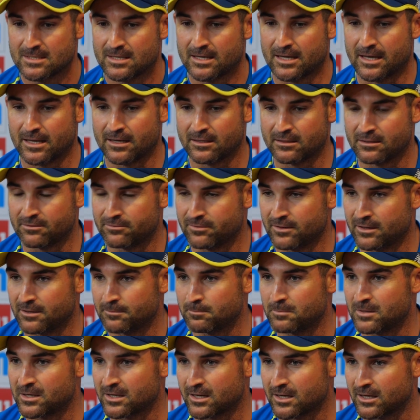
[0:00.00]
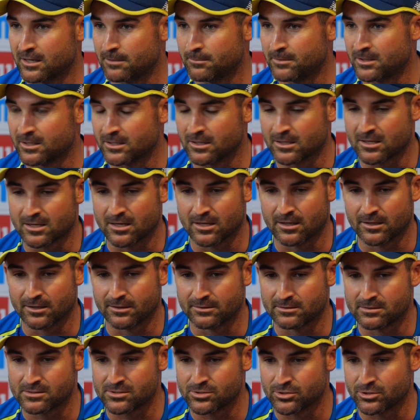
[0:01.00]
and developed my game in the
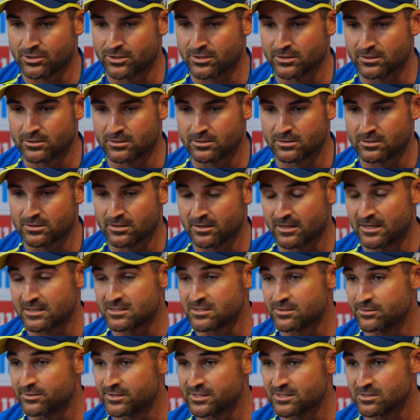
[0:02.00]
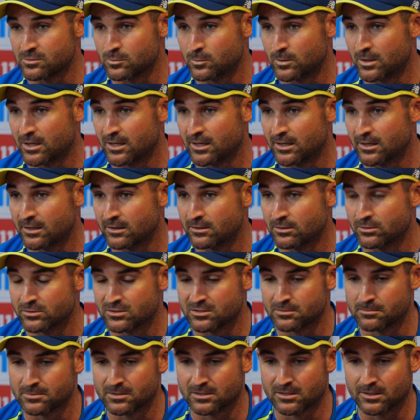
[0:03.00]
county circuit, and that's the reason why I
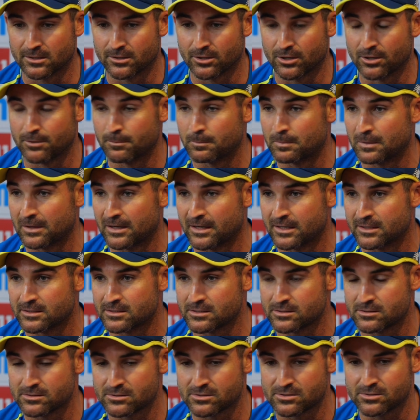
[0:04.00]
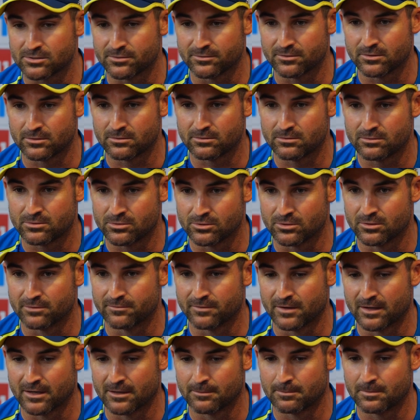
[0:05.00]
ultimately go and play it, is to
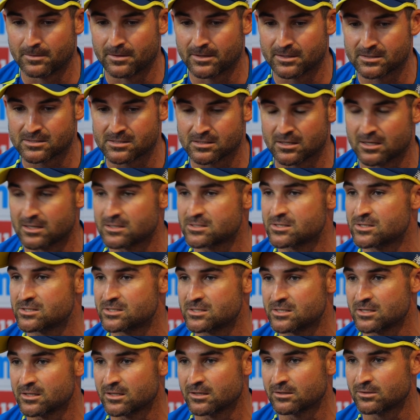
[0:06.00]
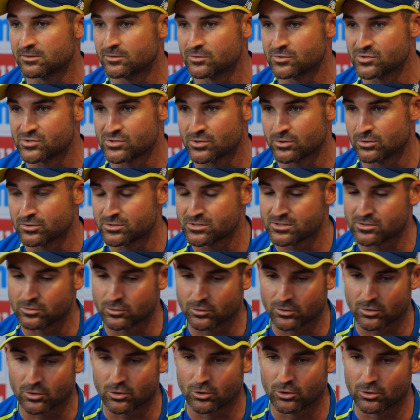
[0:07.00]
develop. And it's nice to see that the results and
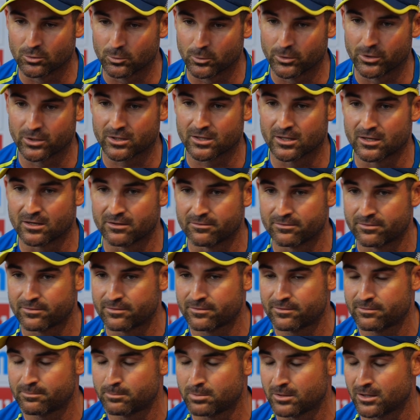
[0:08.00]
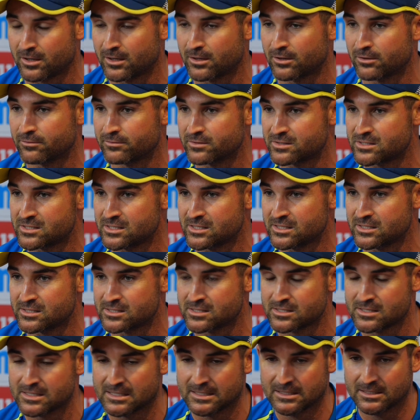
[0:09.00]
all the hard work that I've applied
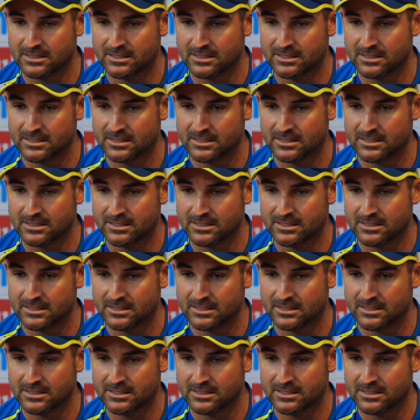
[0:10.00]
overseas